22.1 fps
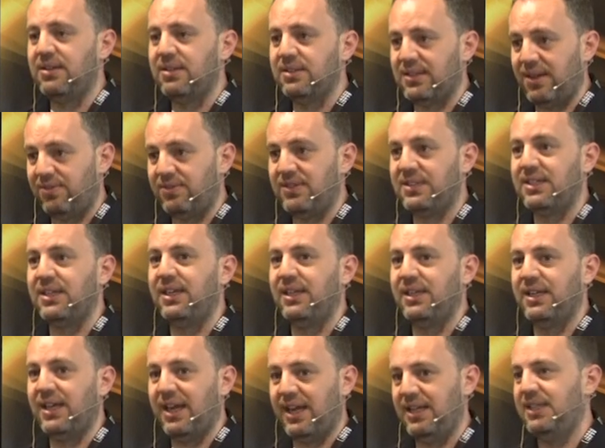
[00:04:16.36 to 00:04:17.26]

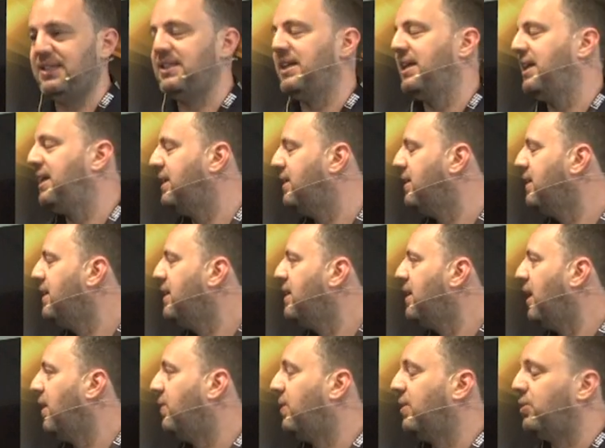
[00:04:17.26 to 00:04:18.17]
17, 18,
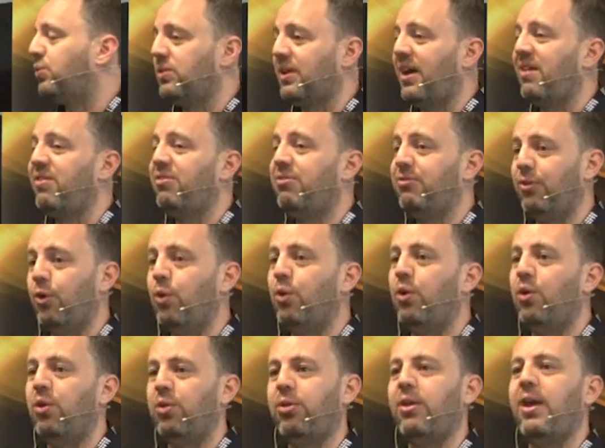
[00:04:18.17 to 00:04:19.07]
and this was our
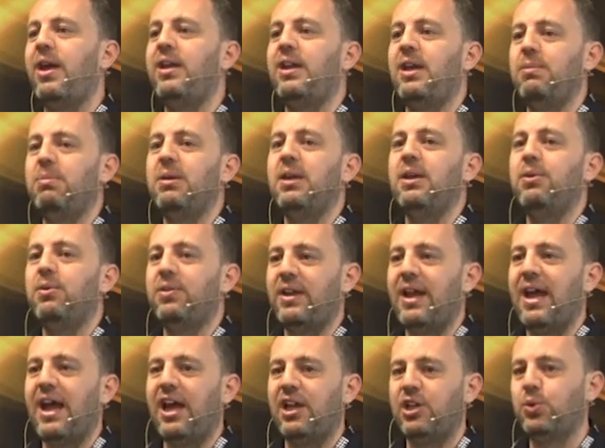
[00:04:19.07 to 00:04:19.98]
fourth NAB with an
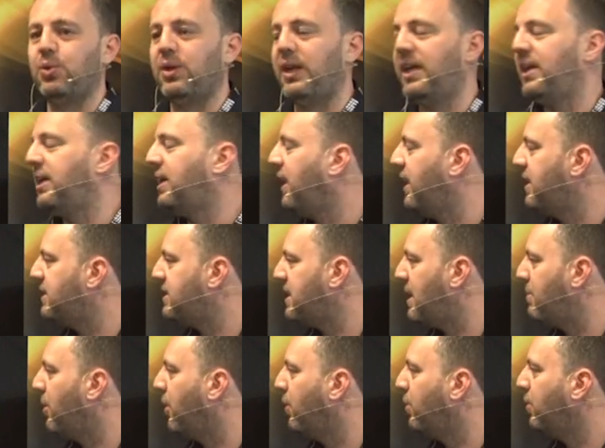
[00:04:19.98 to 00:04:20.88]
actual 8K
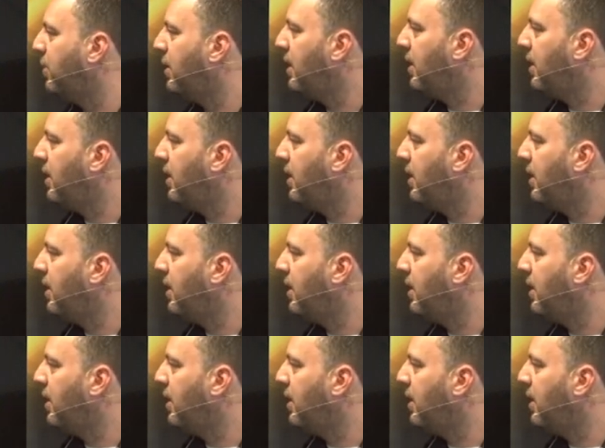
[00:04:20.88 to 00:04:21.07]
demo,